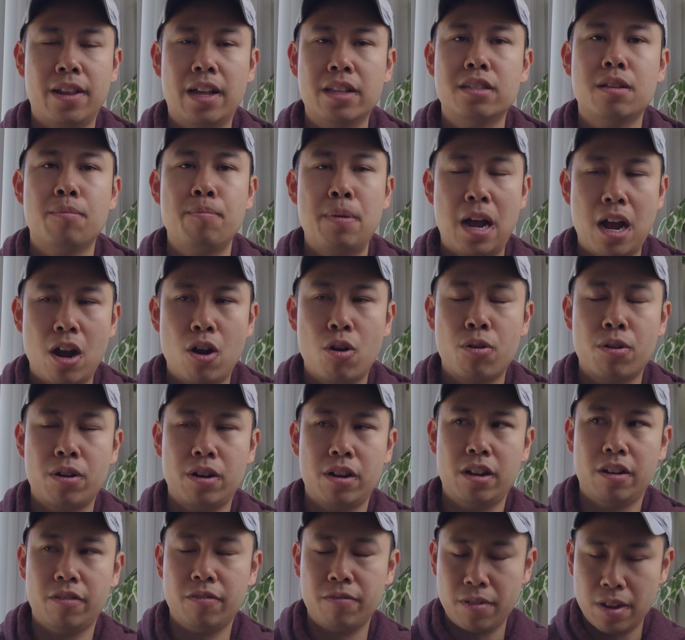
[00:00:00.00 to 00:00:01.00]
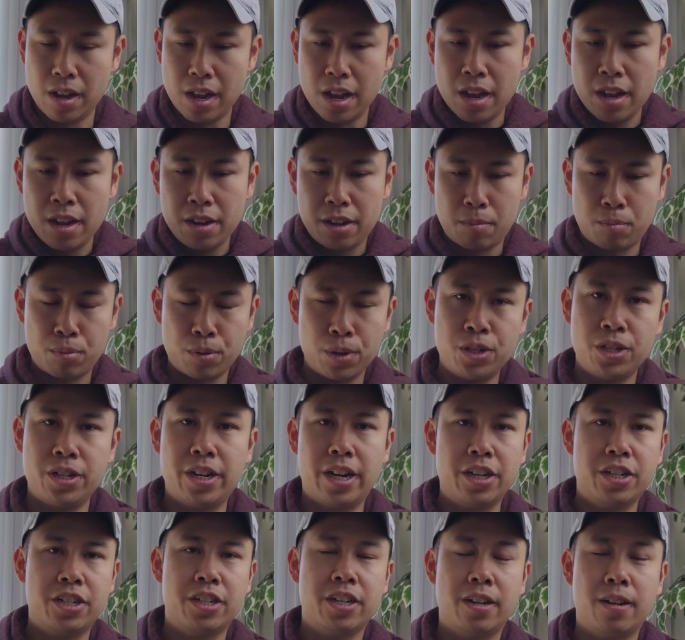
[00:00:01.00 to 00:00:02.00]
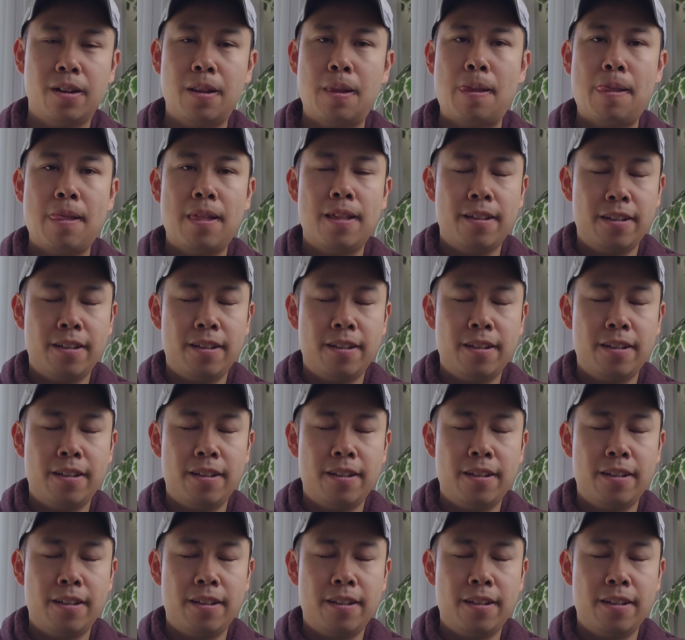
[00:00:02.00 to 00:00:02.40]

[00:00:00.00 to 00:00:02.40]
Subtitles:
That's the power of depreciation,